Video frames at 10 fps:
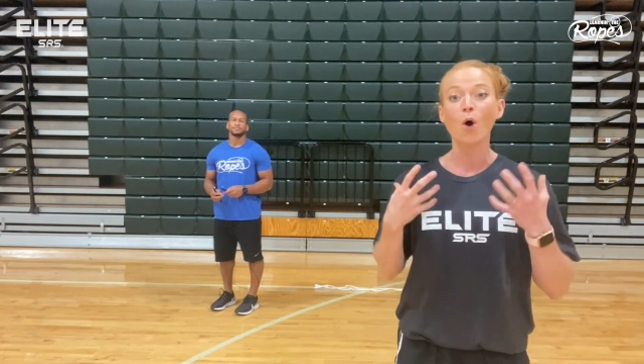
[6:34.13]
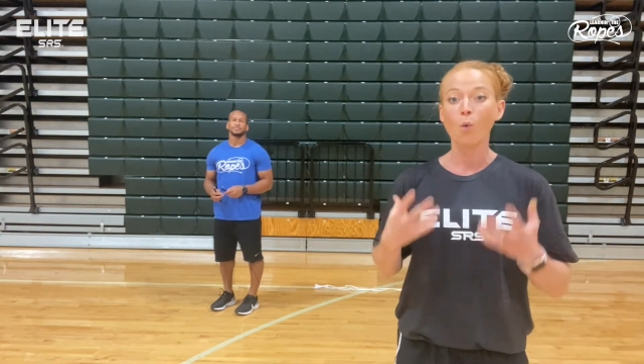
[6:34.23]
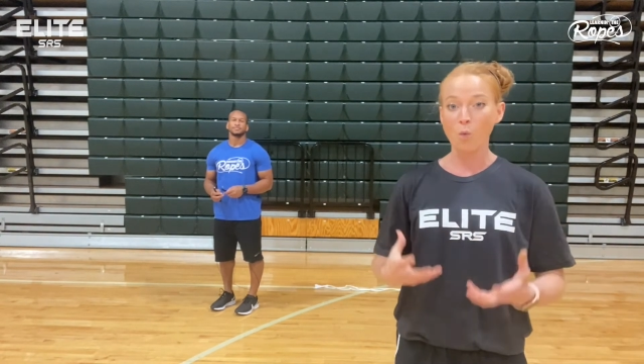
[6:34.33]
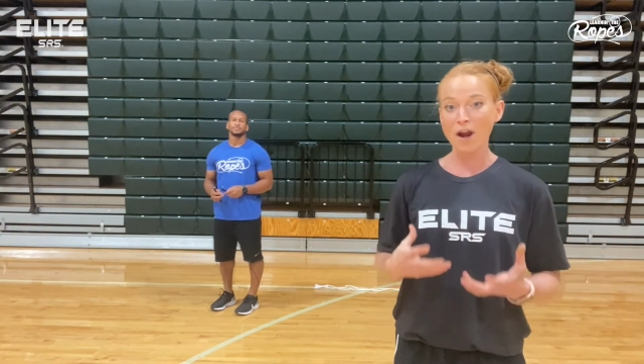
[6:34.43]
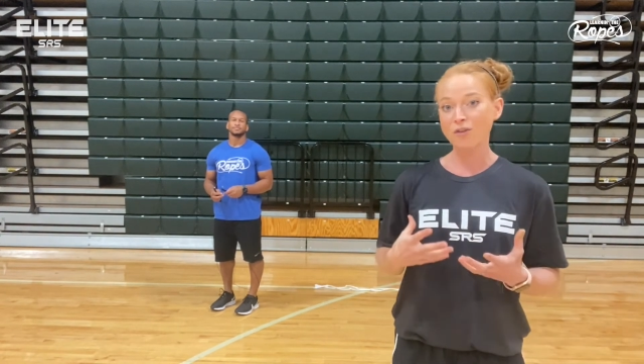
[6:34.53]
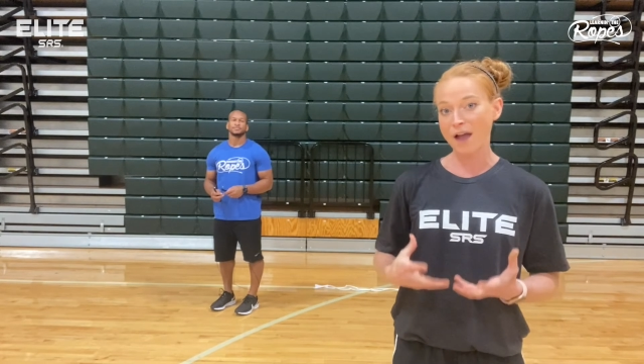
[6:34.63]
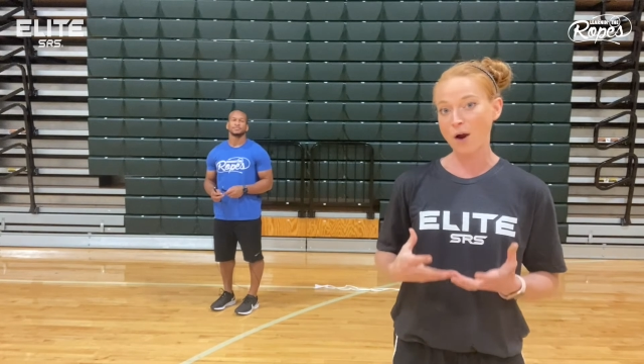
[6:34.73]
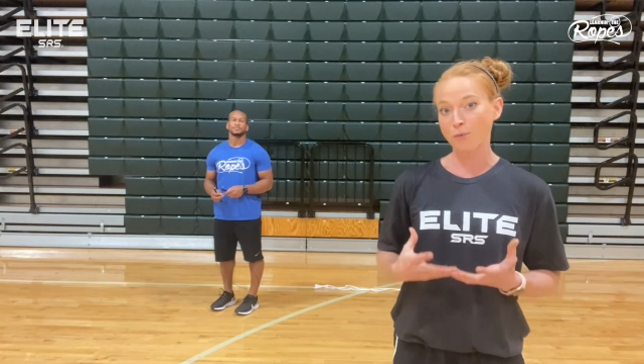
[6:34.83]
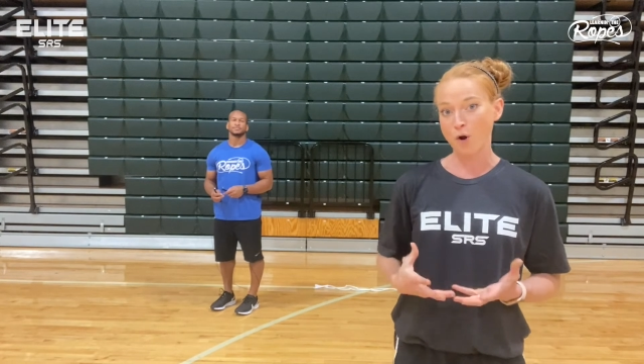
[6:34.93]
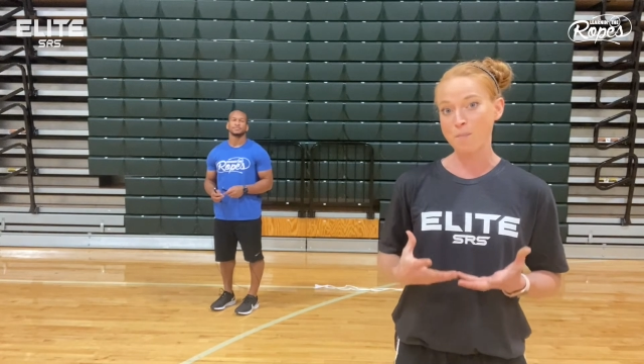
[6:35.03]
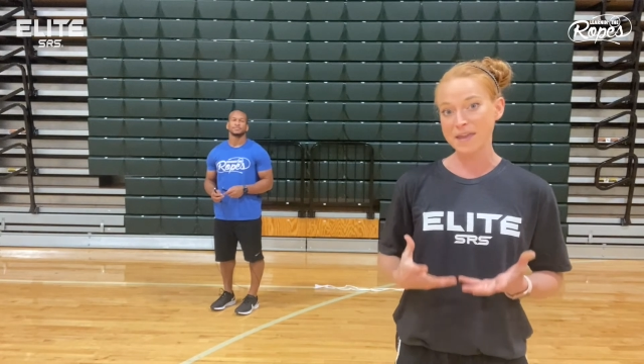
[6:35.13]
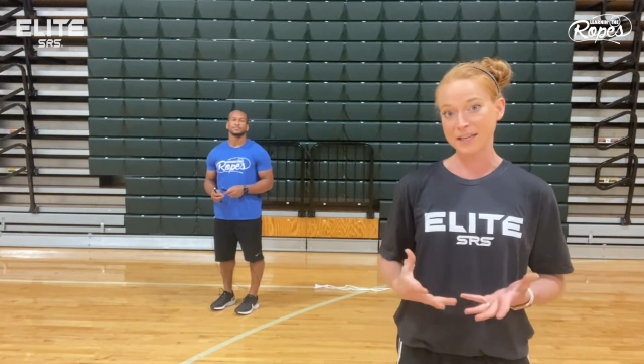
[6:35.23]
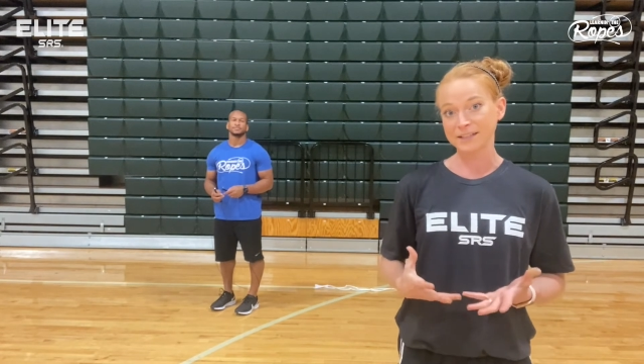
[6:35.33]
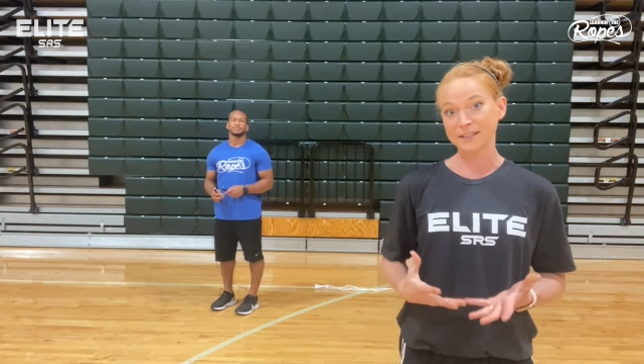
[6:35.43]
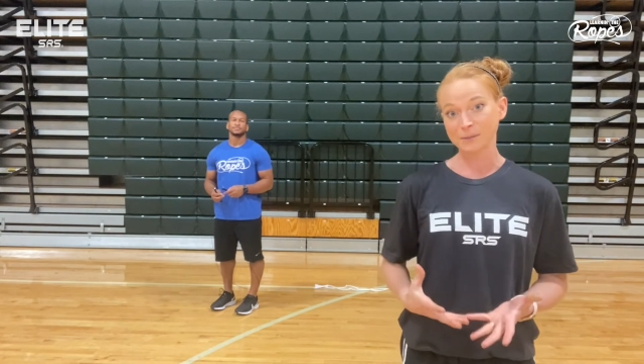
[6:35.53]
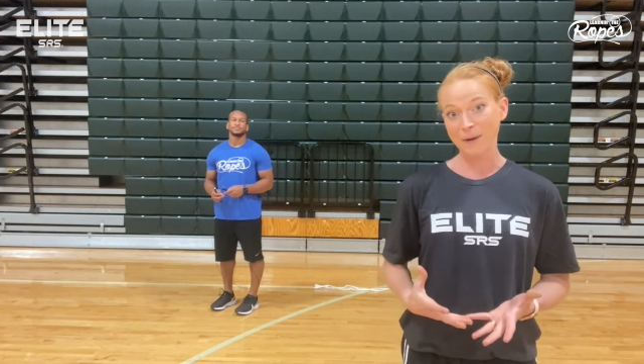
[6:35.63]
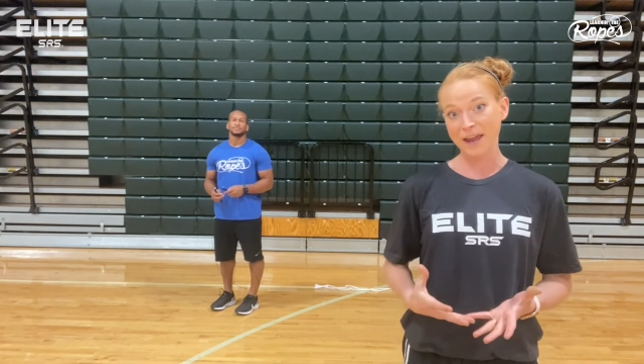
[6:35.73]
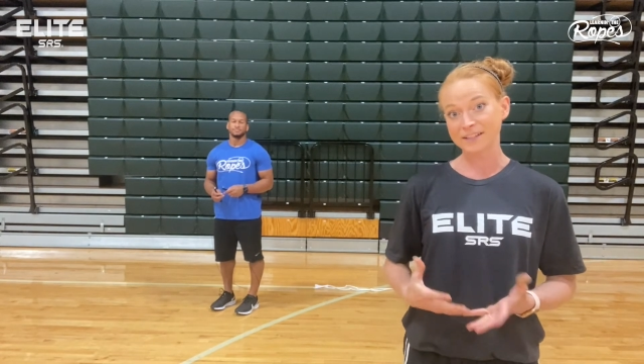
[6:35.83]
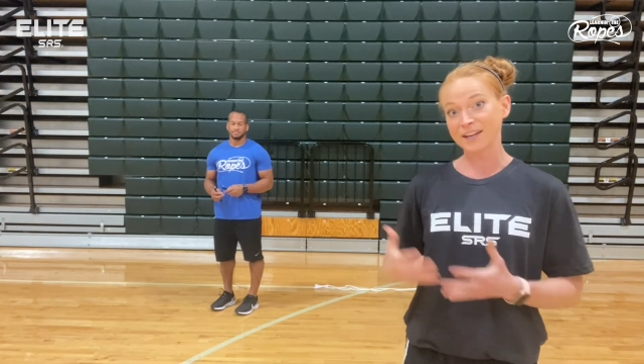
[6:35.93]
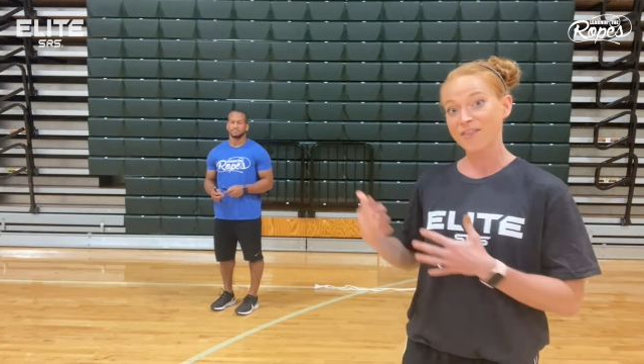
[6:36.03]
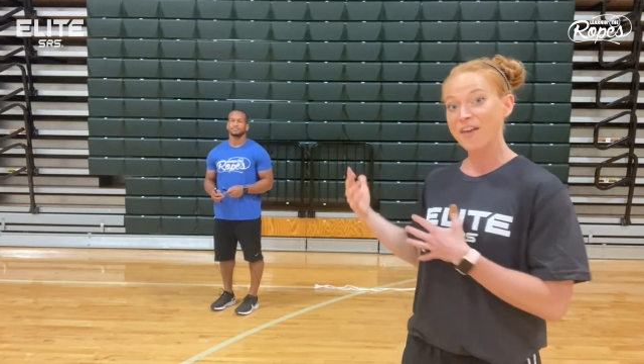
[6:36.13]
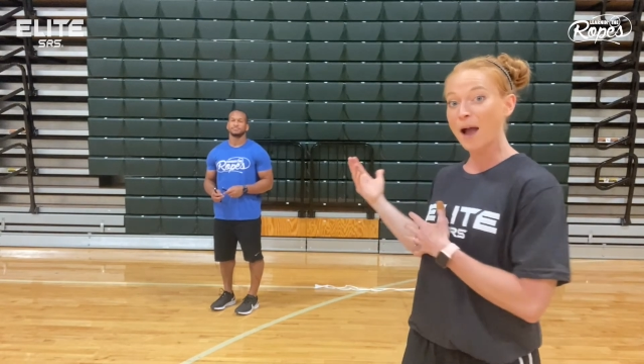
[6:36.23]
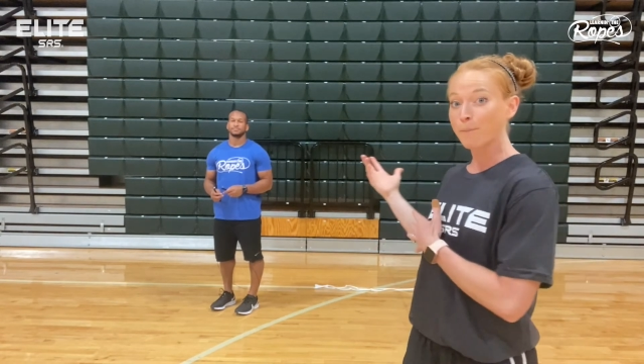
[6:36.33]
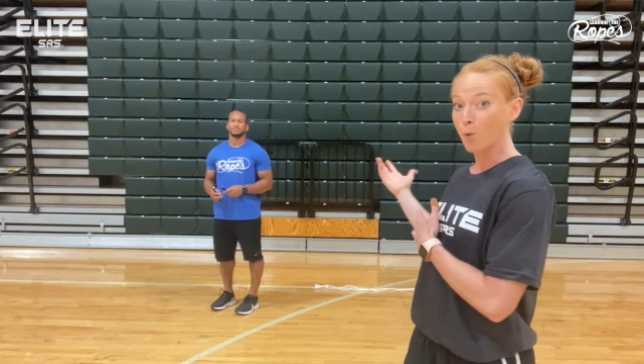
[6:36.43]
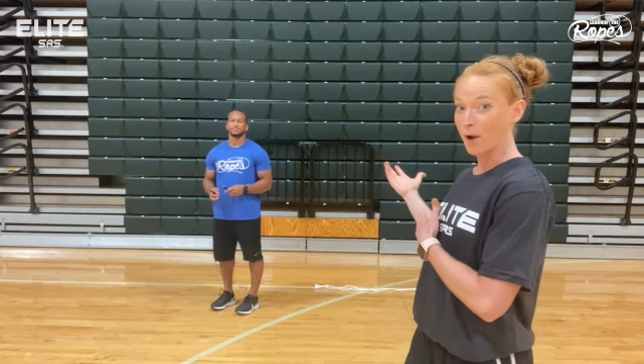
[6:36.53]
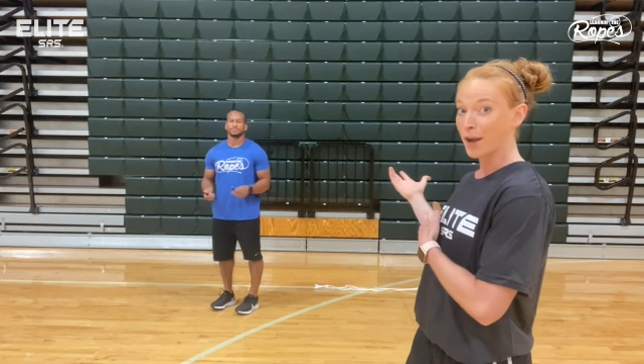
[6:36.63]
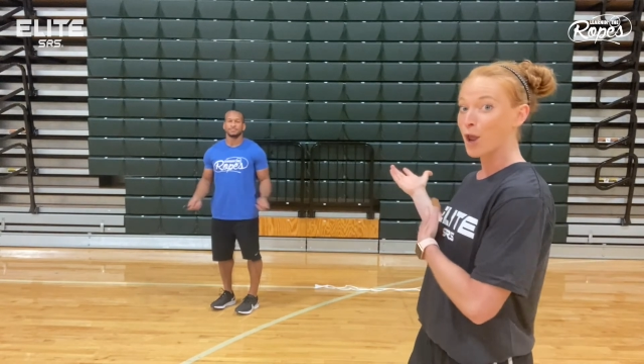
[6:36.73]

where that rope is in space. And at that point,